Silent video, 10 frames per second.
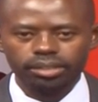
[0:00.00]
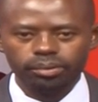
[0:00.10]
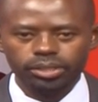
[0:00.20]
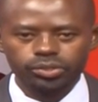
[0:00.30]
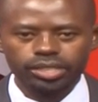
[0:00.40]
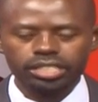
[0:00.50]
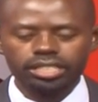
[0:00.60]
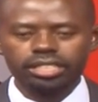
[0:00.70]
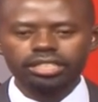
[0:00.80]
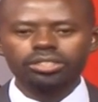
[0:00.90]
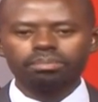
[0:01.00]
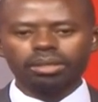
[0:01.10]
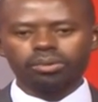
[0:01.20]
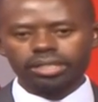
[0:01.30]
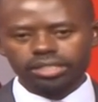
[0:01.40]
We stretch the discussion
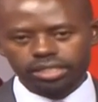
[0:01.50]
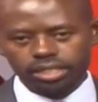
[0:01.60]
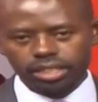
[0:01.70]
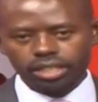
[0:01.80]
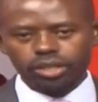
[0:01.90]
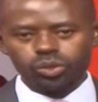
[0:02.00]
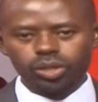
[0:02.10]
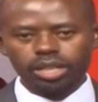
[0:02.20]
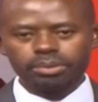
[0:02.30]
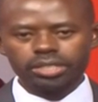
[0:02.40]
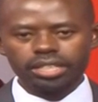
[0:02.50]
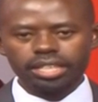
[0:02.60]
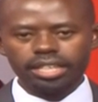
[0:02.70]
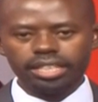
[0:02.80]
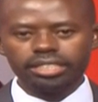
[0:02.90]
backwards to capture
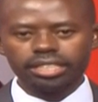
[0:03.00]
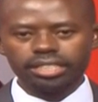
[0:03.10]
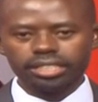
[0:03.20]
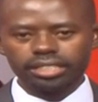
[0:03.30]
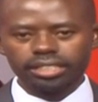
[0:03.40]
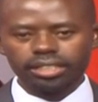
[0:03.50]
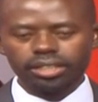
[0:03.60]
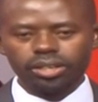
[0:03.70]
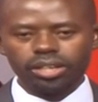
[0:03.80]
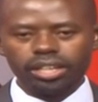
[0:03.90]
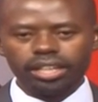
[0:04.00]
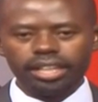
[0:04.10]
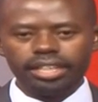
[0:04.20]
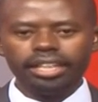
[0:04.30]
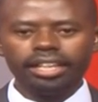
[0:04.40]
the incidents
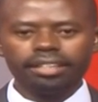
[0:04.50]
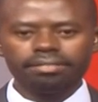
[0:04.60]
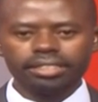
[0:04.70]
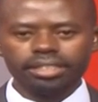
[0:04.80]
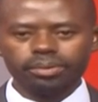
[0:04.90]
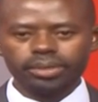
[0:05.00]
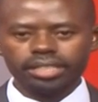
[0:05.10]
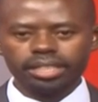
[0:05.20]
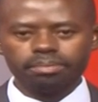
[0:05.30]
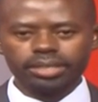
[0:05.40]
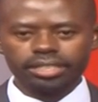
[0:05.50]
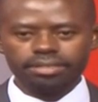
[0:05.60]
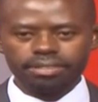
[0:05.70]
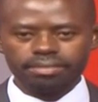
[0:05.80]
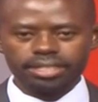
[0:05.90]
a day after we
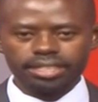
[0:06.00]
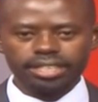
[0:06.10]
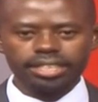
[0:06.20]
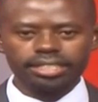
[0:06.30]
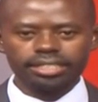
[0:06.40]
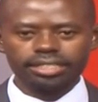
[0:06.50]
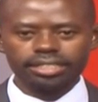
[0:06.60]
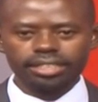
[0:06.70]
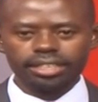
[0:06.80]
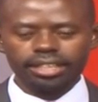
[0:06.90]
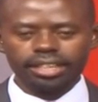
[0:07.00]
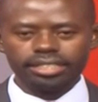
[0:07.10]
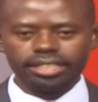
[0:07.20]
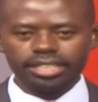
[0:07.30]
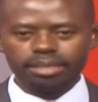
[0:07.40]
celebrated 53 years
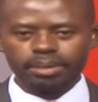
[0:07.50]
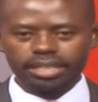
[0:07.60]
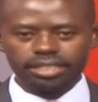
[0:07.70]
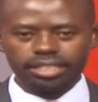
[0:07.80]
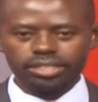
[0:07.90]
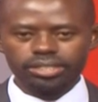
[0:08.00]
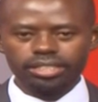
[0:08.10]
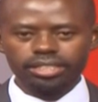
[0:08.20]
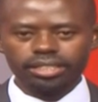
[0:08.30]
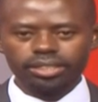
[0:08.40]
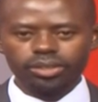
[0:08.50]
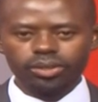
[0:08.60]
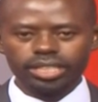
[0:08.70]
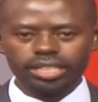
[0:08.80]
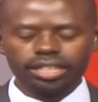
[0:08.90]
as an independent nation
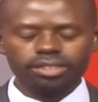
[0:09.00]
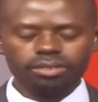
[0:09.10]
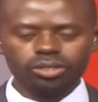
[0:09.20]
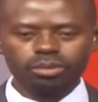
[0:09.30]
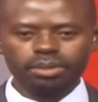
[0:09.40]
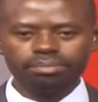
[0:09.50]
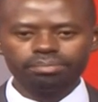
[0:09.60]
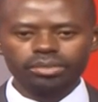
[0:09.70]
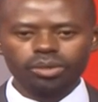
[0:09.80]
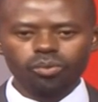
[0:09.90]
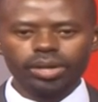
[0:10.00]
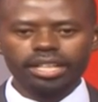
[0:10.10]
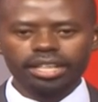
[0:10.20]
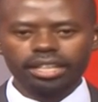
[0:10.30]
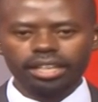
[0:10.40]
on the 10th of October
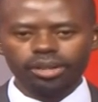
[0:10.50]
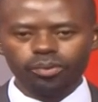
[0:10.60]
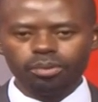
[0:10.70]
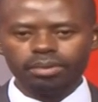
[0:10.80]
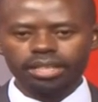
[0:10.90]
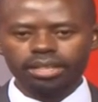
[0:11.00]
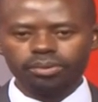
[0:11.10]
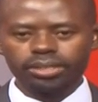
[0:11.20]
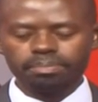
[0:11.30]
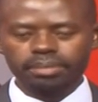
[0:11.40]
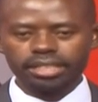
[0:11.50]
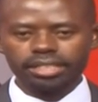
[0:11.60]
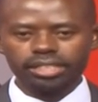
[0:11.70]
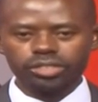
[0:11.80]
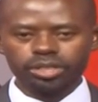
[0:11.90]
when a woman was
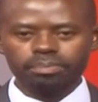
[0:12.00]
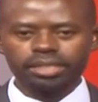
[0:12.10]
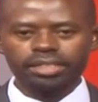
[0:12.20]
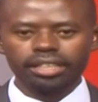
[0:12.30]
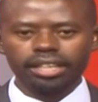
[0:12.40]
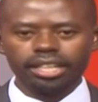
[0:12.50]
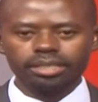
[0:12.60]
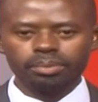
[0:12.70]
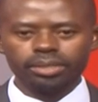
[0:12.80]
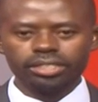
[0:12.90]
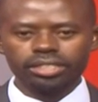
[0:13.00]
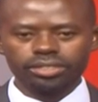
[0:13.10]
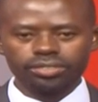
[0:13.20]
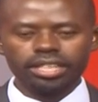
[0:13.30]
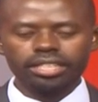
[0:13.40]
apparently stripped as police
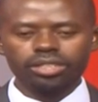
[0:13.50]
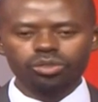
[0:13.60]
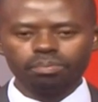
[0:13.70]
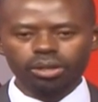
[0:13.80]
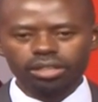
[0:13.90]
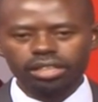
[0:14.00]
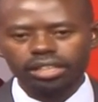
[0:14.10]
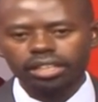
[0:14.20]
tried to block